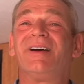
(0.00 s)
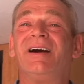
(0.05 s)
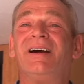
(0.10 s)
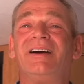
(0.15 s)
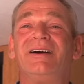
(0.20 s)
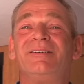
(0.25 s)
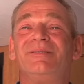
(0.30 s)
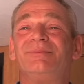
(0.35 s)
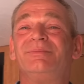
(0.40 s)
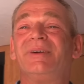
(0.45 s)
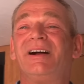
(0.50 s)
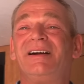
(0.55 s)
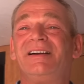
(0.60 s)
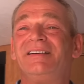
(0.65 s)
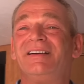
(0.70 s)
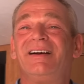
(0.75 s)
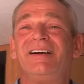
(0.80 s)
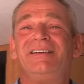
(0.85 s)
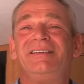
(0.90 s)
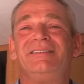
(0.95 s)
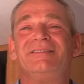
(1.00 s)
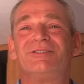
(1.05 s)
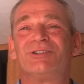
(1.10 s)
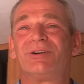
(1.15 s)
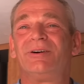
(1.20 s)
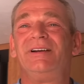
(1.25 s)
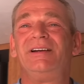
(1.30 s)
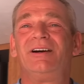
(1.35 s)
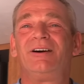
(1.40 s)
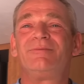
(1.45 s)
Um, I, I
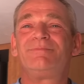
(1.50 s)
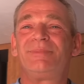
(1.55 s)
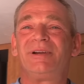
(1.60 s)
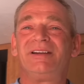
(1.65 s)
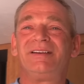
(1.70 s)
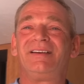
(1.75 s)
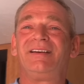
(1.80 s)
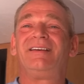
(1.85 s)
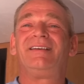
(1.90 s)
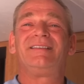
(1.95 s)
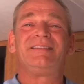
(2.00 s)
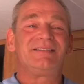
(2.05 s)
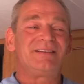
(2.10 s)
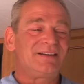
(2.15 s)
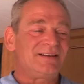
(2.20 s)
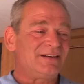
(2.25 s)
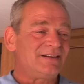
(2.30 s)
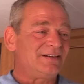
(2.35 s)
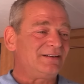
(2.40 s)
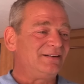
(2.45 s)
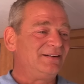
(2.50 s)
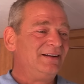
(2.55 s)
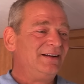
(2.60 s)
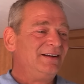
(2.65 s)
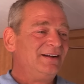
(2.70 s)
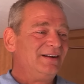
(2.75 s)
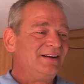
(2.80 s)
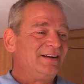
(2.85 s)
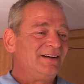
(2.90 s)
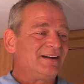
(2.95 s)
enjoy helping, and uh,
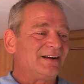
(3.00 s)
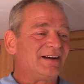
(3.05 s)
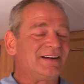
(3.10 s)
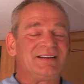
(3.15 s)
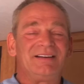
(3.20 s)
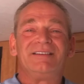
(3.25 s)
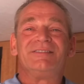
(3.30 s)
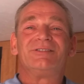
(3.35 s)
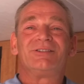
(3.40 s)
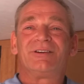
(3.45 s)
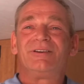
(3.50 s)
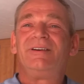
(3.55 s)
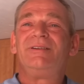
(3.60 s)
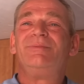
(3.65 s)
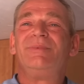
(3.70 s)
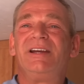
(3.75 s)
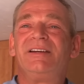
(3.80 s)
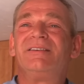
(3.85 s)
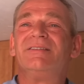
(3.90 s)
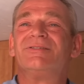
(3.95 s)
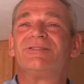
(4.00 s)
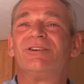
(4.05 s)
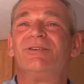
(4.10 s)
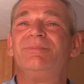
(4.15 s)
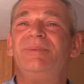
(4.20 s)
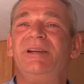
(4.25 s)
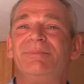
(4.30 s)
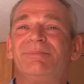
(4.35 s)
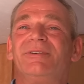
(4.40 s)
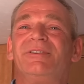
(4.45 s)
I enjoy making
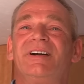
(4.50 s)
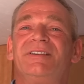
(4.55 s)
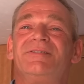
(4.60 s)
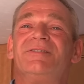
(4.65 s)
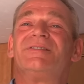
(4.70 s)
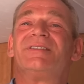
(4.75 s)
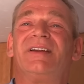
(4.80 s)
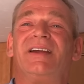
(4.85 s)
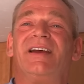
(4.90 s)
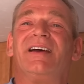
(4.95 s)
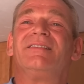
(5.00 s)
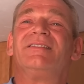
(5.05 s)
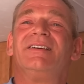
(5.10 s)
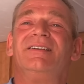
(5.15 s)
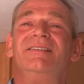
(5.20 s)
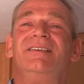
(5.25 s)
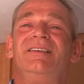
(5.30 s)
sure people understand.